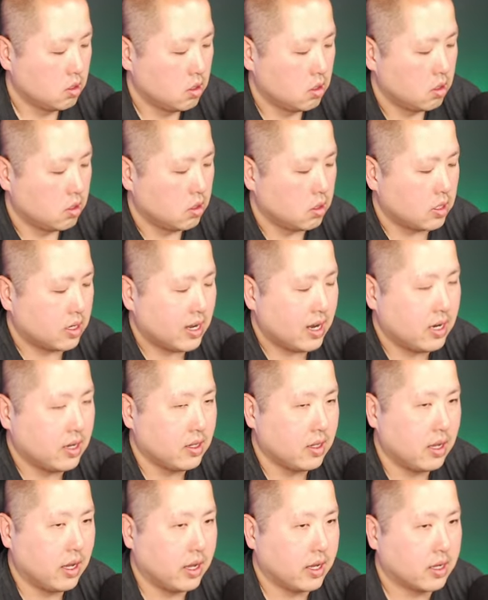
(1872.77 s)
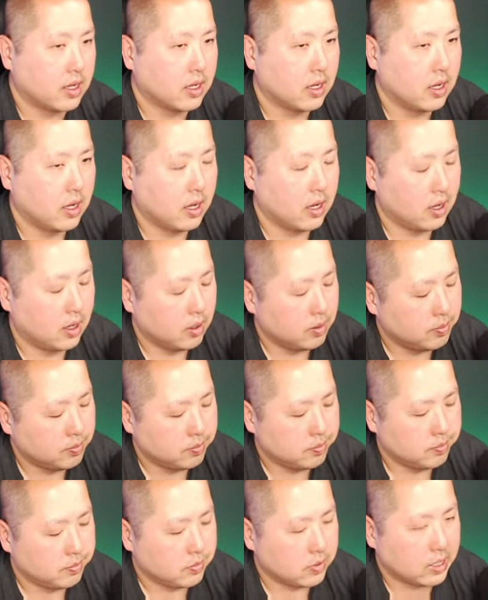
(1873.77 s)
They're kind of like
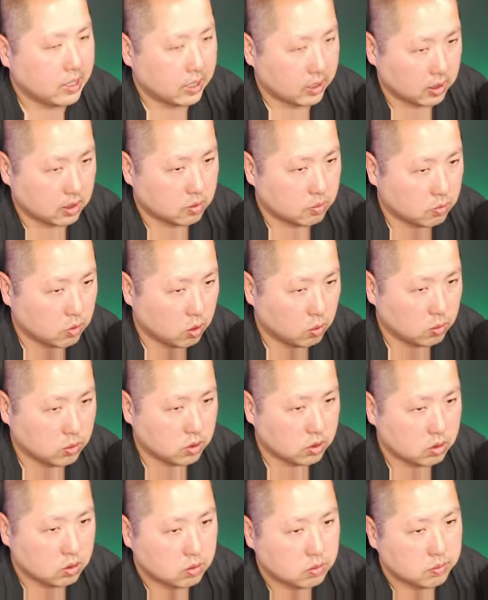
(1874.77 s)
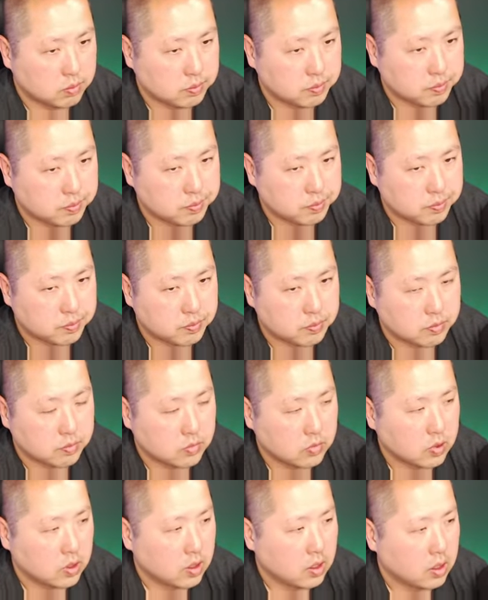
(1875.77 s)
Helium Mobile.
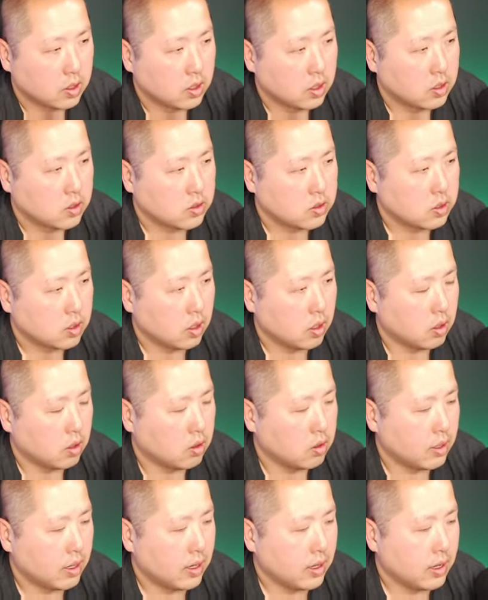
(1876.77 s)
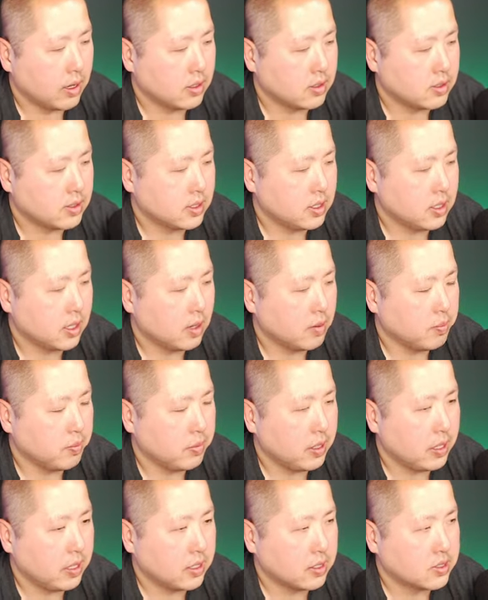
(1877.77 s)
So I see them
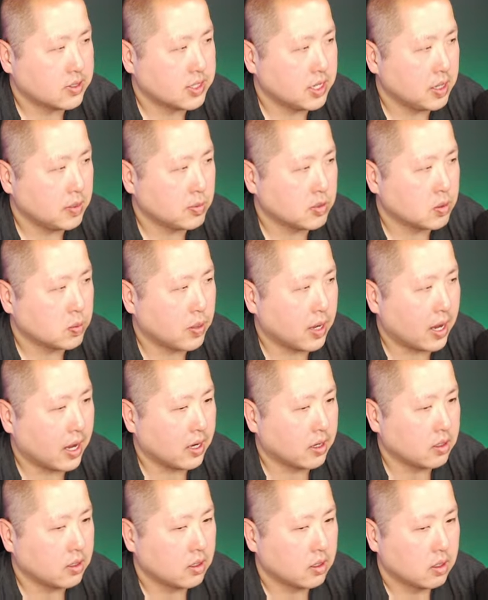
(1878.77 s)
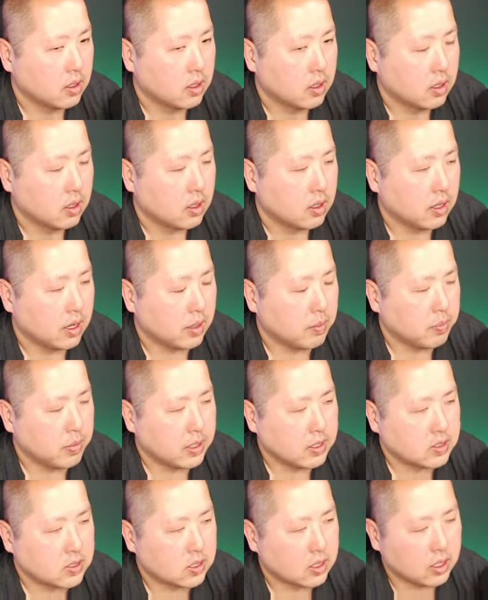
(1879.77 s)
being in the same spot. Like
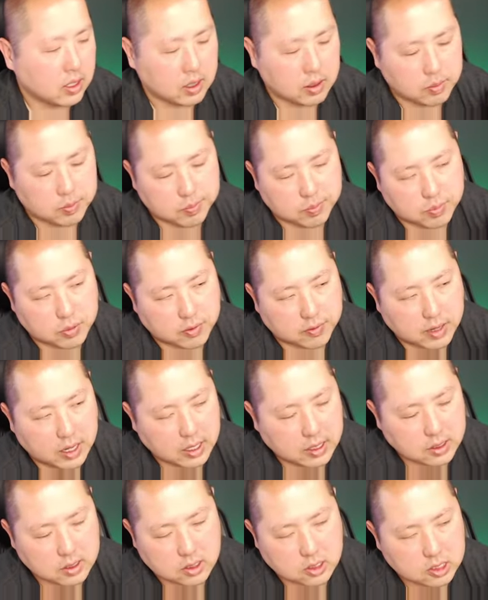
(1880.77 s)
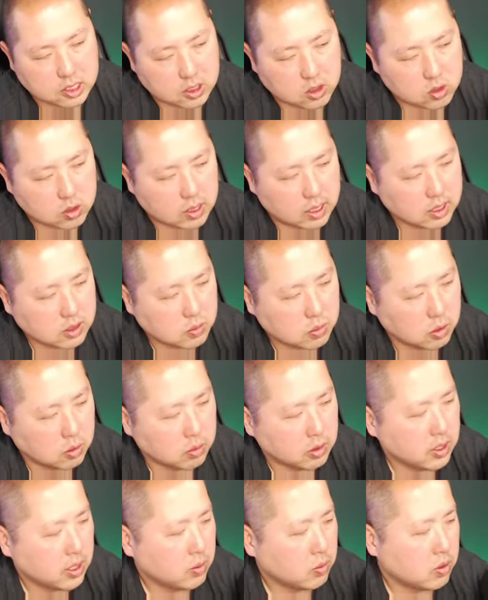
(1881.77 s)
basically providing a decentralized mobile
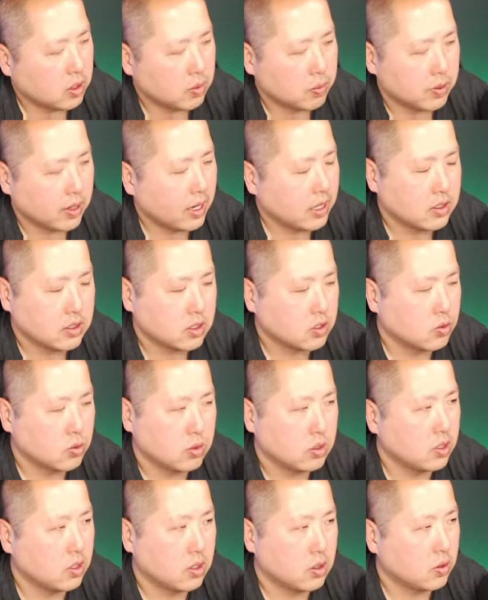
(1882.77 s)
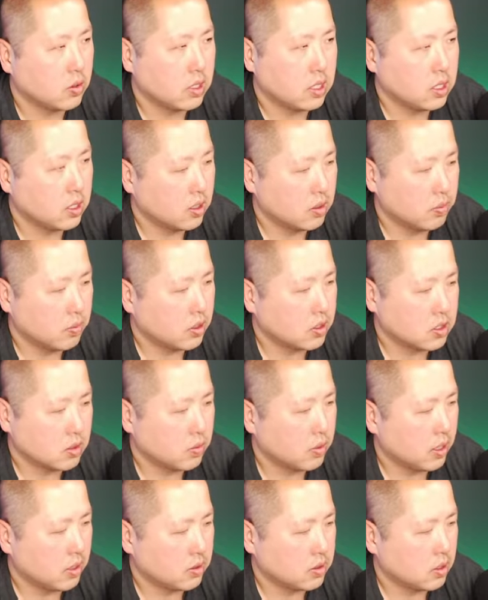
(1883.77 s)
network, but I just really don't hear much
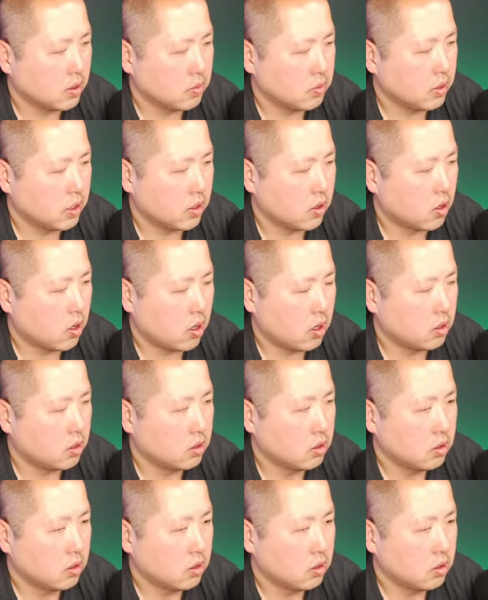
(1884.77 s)
about them at all.